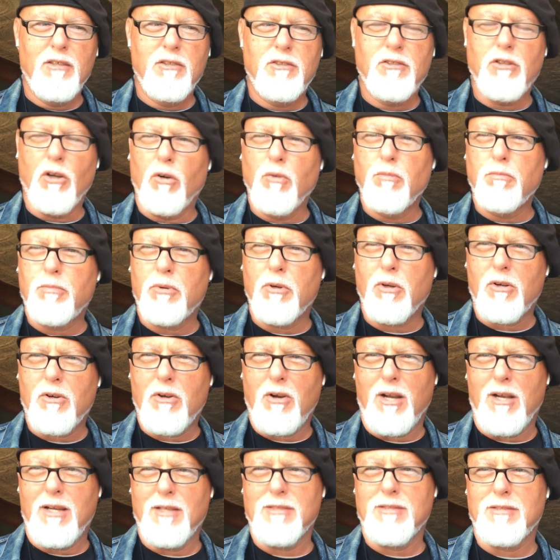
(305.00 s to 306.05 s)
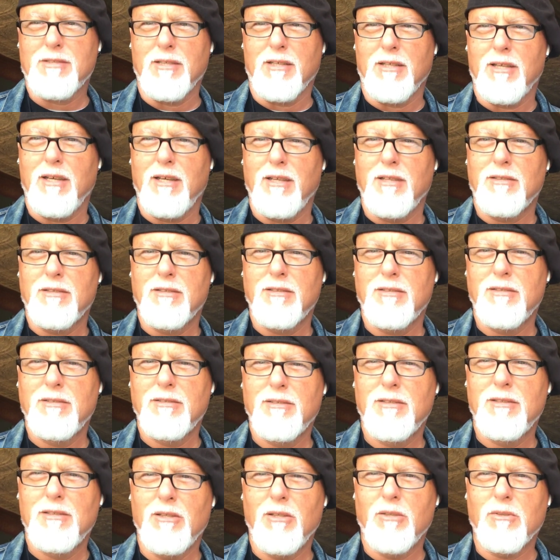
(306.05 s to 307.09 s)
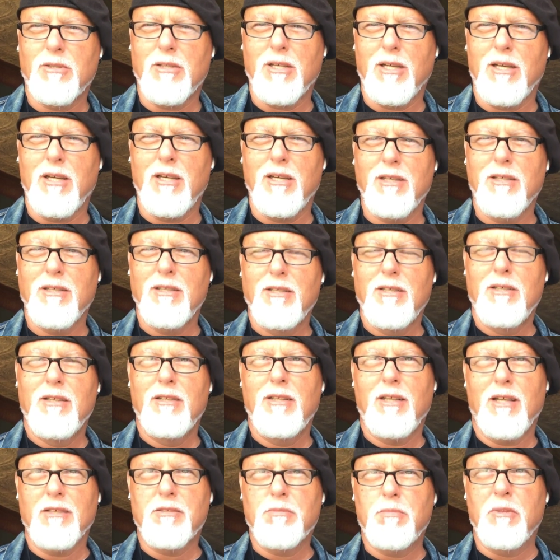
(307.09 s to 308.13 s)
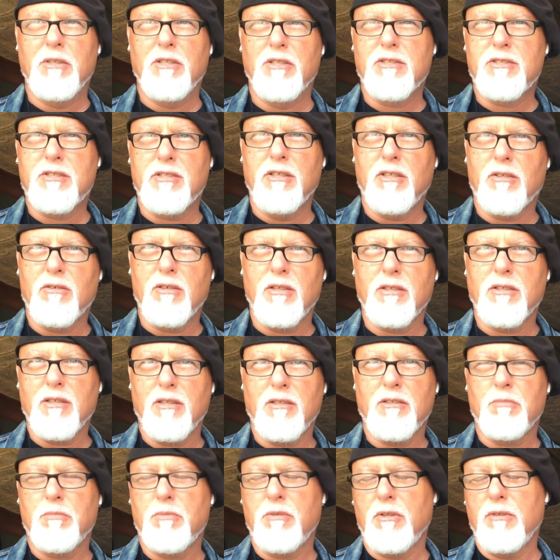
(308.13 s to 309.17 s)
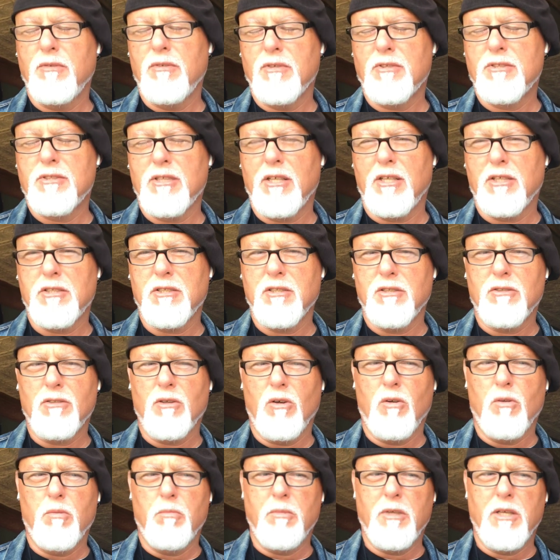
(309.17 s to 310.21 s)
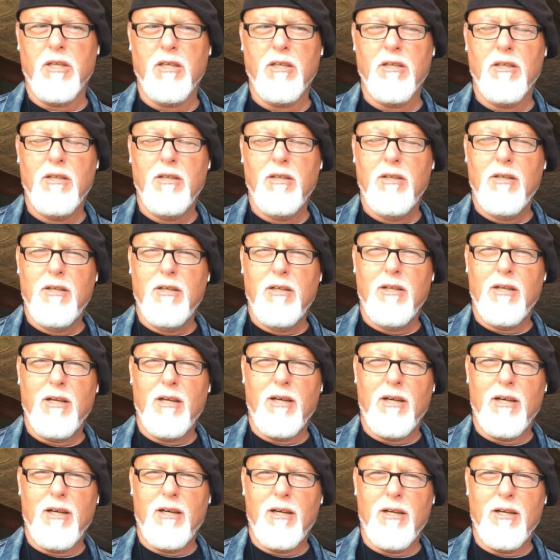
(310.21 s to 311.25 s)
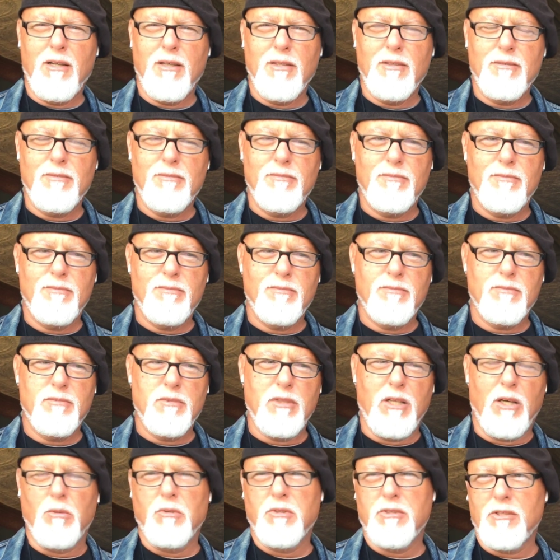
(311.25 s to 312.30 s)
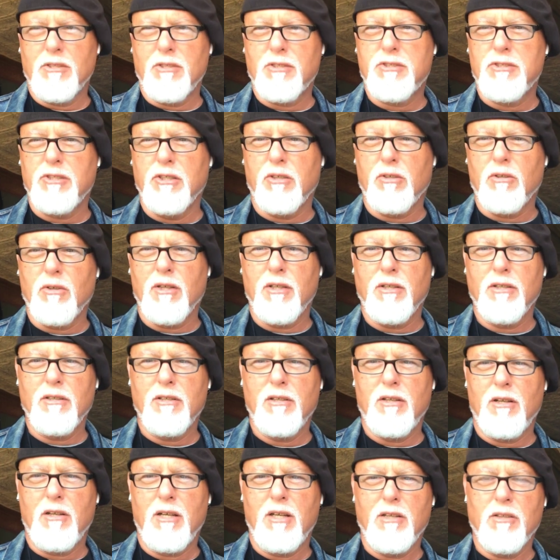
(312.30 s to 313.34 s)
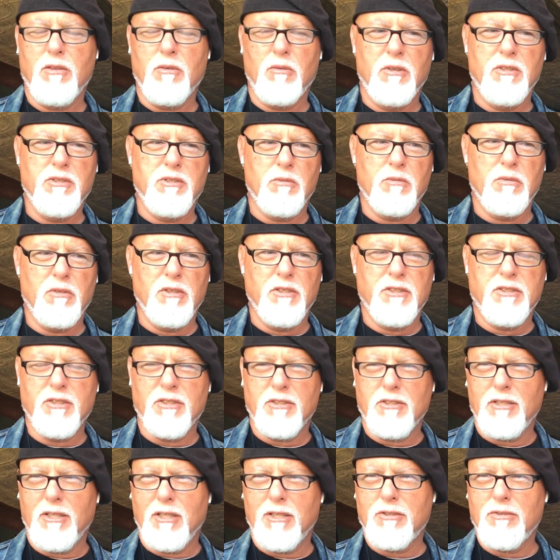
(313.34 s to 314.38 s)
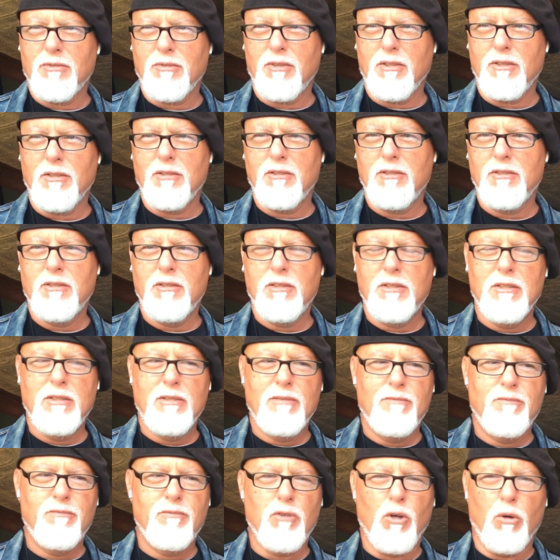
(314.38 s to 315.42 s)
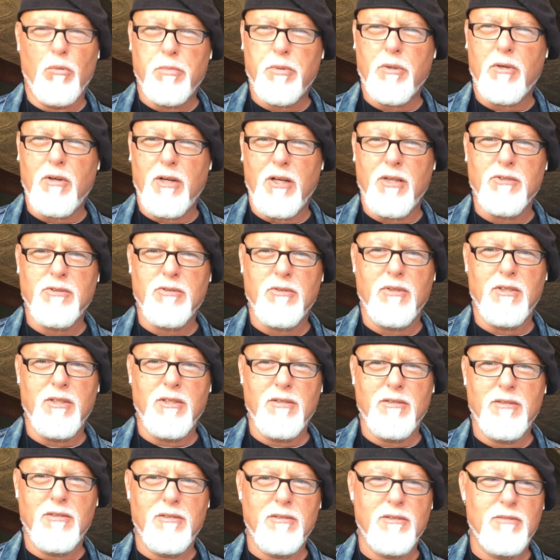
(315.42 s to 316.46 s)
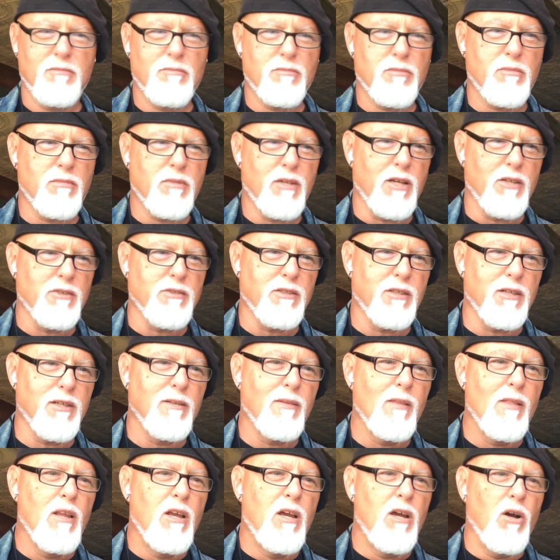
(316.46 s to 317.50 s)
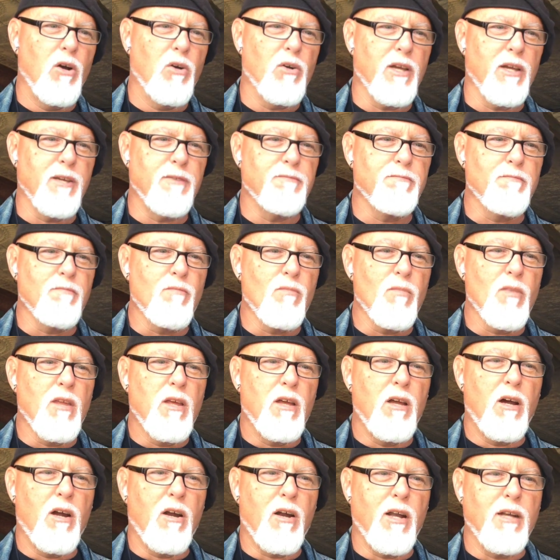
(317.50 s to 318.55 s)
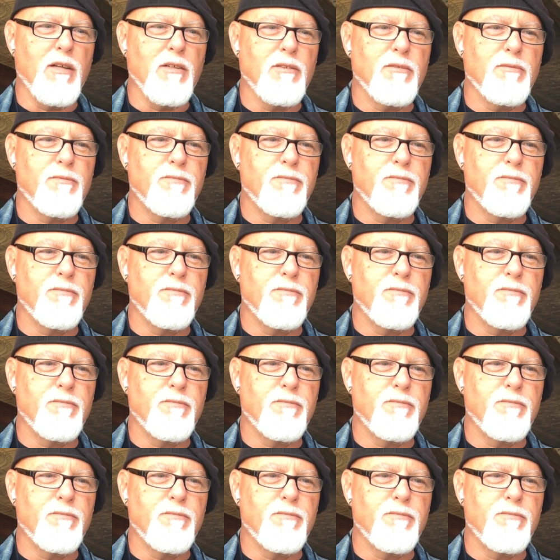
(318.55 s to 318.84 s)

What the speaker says: Don't procrastinate. Okay, that's been the secret that the previous session told me. Uh, that was their secret. All right, the ones that were really successful. Don't procrastinate. Procrastinate. Okay. All right.